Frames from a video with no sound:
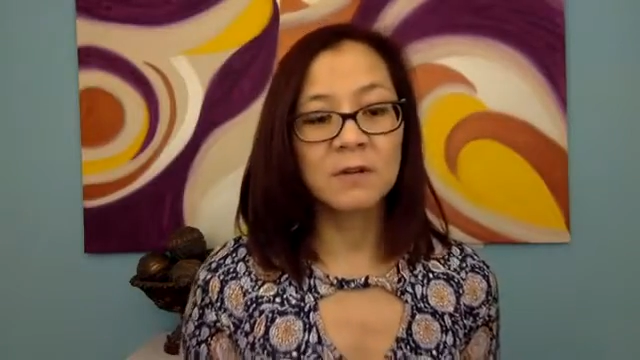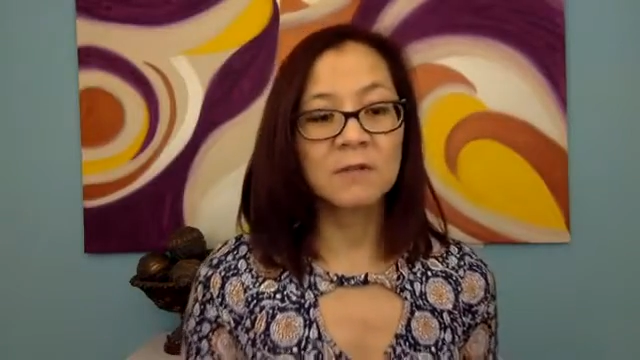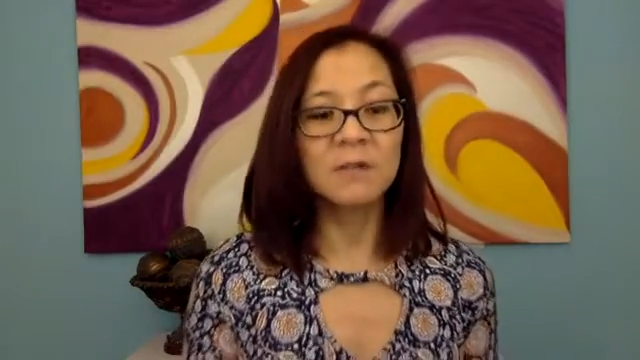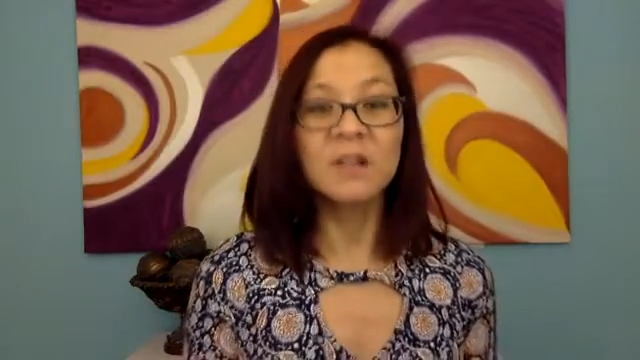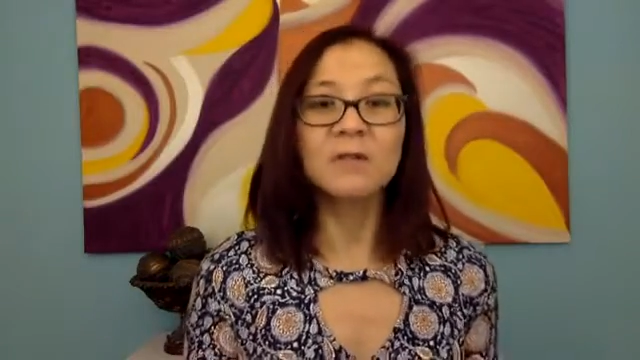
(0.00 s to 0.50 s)

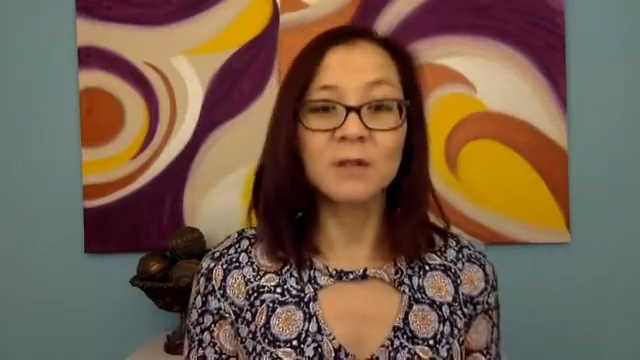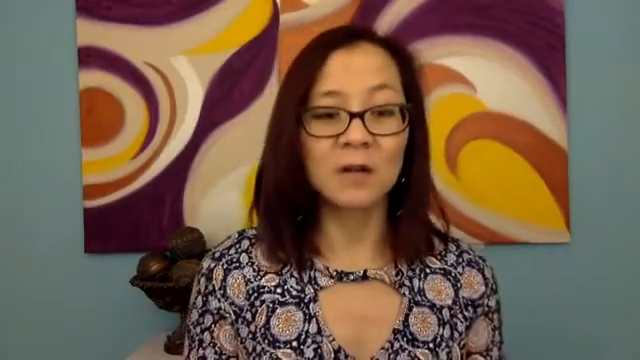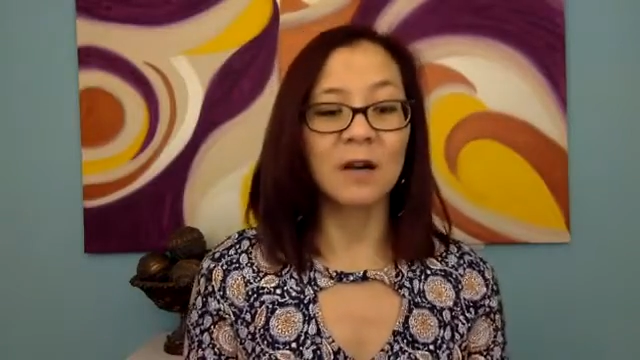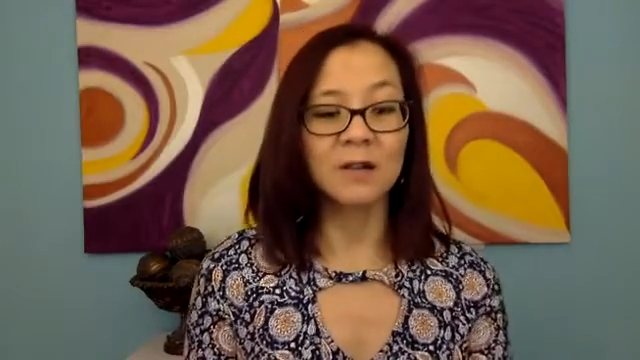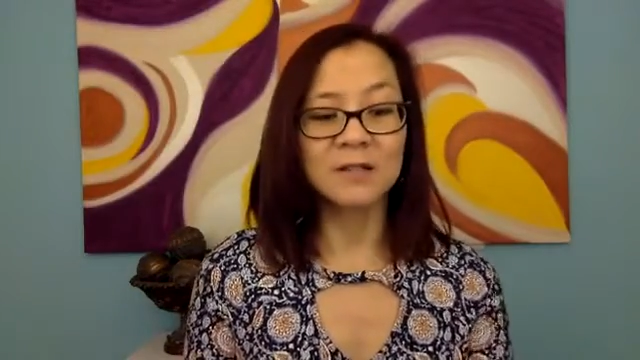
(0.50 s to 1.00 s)
really
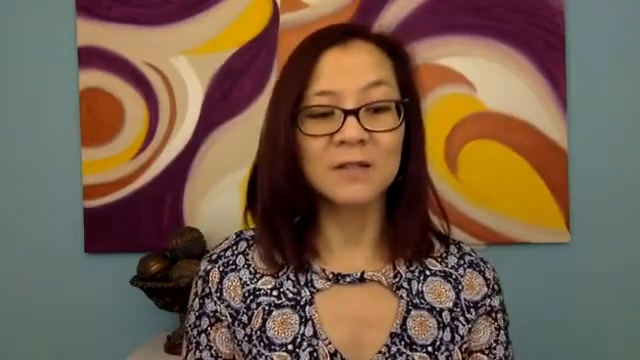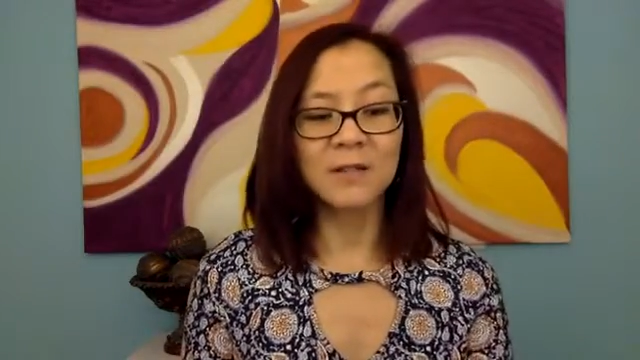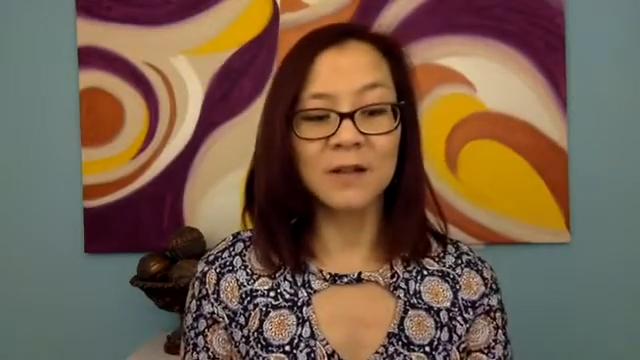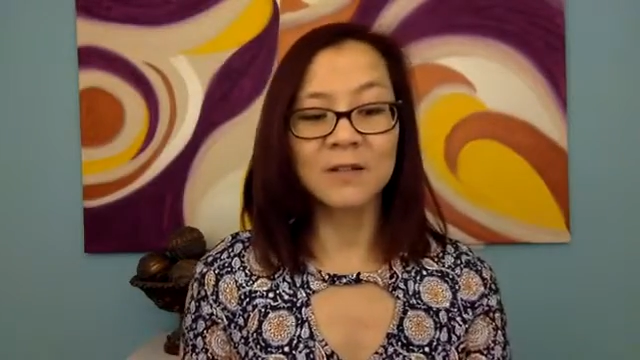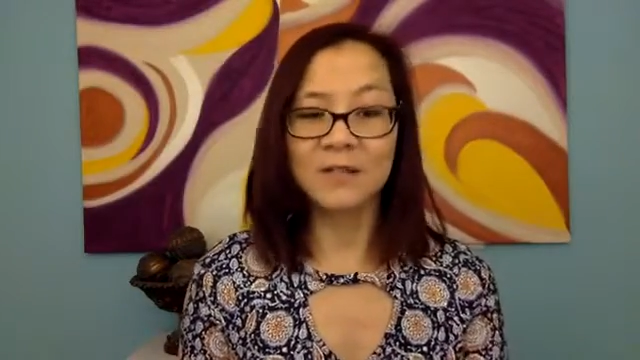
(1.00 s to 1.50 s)
regardless of
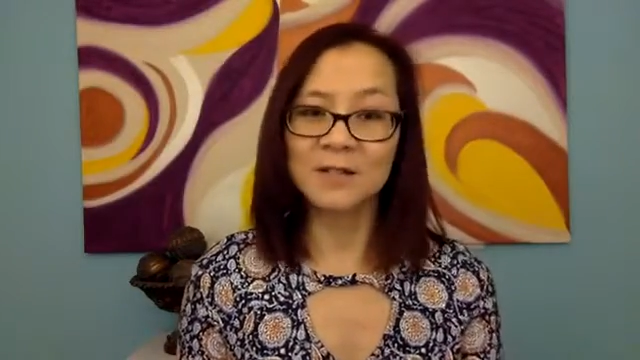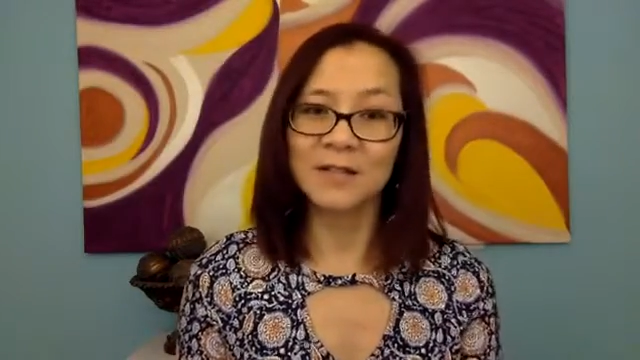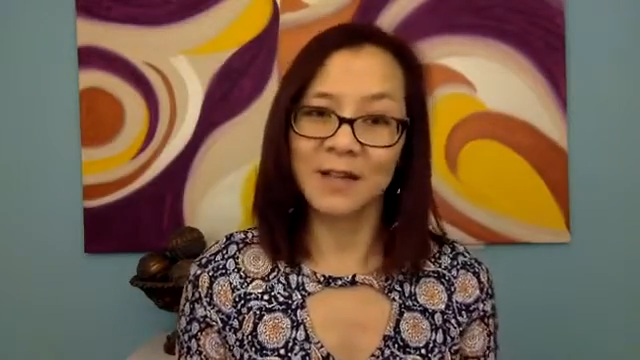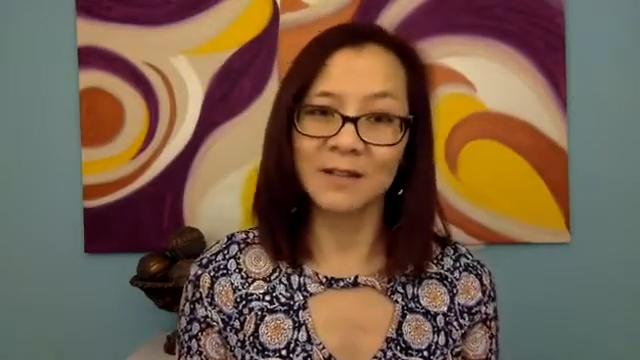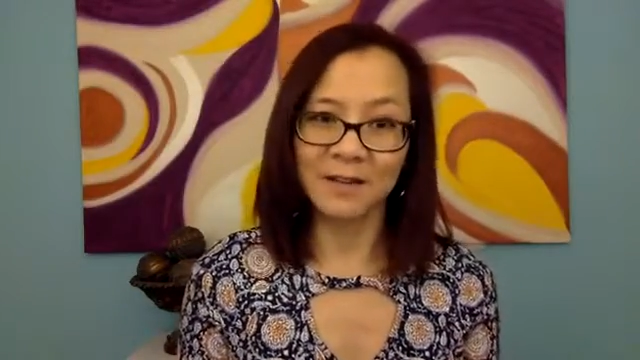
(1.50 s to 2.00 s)
how it turns
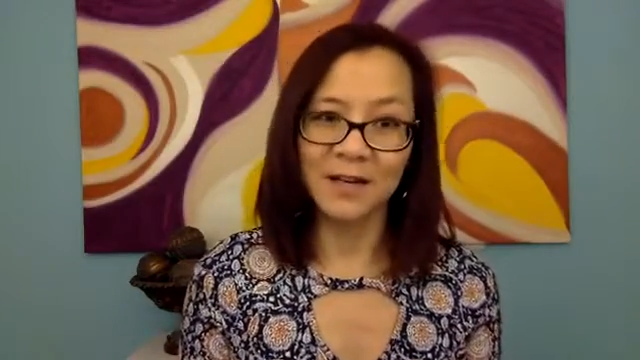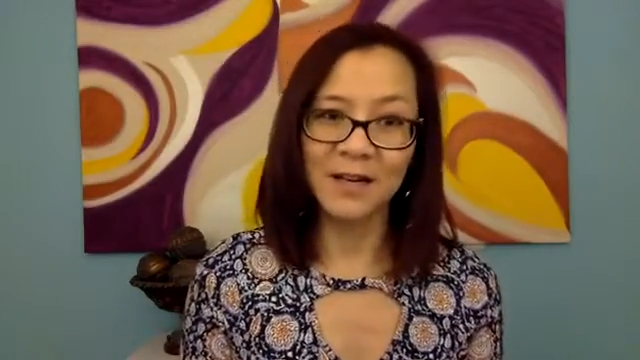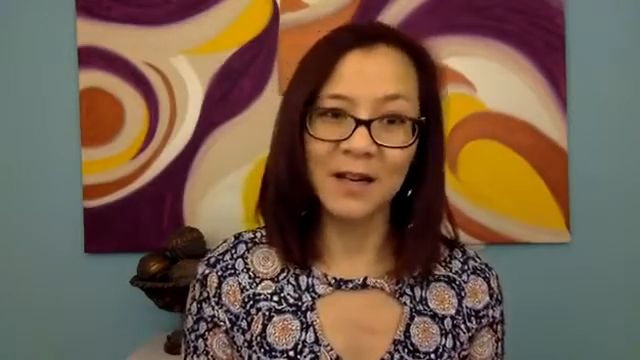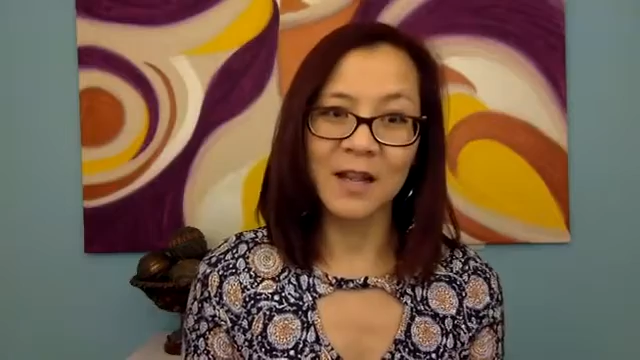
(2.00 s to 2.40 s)
out, right?